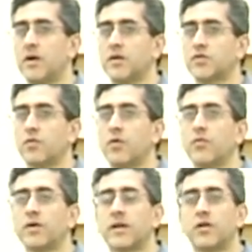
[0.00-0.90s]
So what
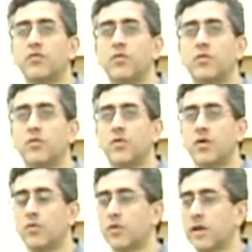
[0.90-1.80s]
we're going to do,
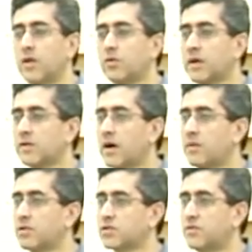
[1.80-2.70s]
we're going to look at how
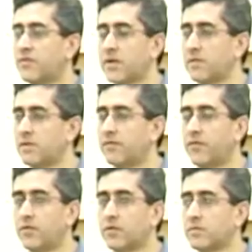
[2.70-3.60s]
much the frame
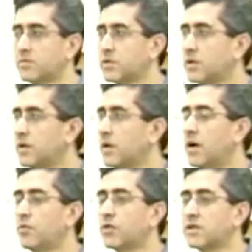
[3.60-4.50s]
deforms,
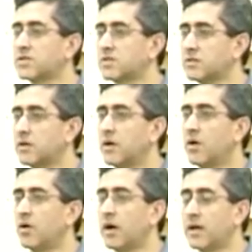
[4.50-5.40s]

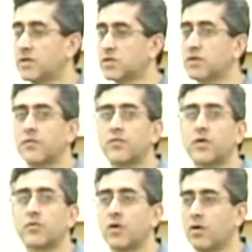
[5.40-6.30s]
and the software
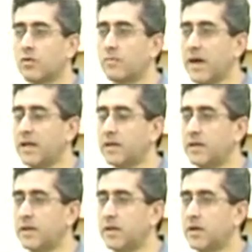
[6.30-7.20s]
will
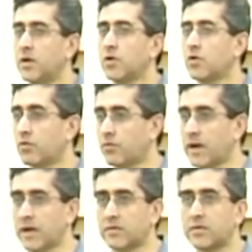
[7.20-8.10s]
automatically
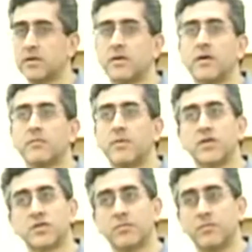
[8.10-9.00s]
correct by
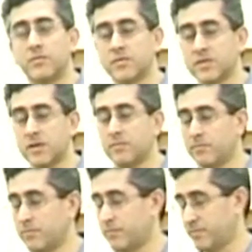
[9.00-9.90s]

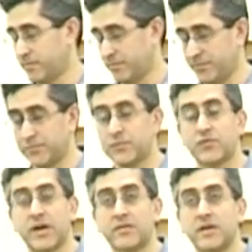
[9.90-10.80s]

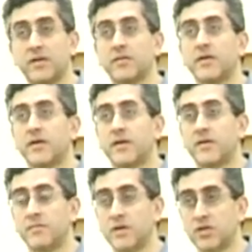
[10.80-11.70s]
subtracting
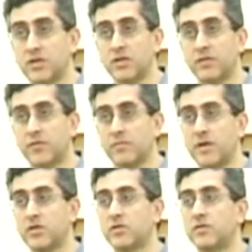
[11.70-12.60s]
the machine
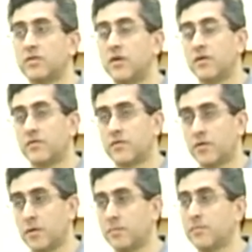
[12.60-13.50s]
deformation
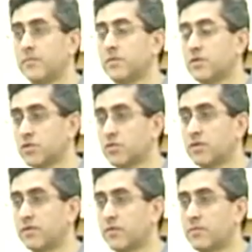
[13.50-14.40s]
from the soil
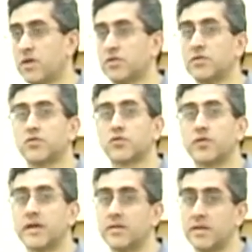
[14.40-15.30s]
deformation, so
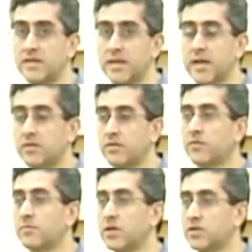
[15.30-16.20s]
you get the net
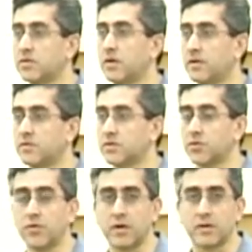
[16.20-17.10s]
deformation of the
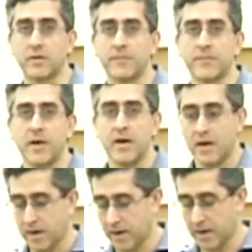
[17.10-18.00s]
soil.
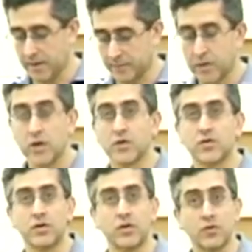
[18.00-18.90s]

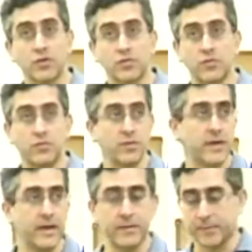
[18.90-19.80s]
So in order to do
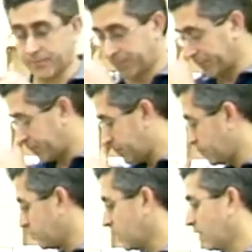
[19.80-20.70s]
that,
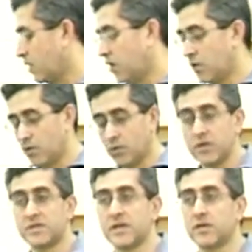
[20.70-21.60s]

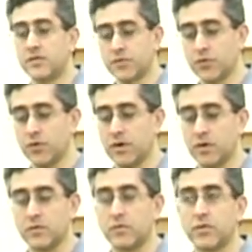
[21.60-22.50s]
instead of soil,
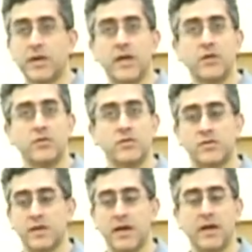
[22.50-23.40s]
we're going to
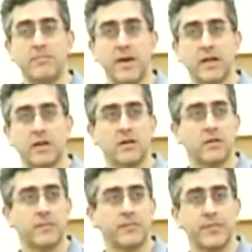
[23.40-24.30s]
use a metal
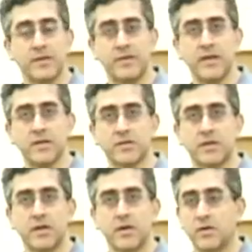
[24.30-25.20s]
disc.
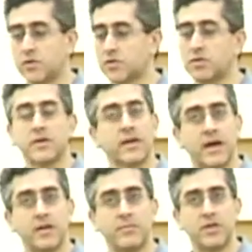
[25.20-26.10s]
It's called a
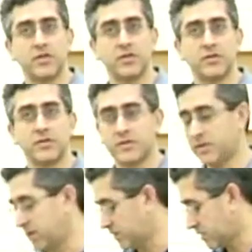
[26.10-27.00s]
calibration
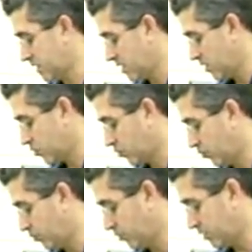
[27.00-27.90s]
disc. So we
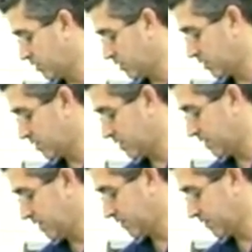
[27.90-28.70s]
put the disc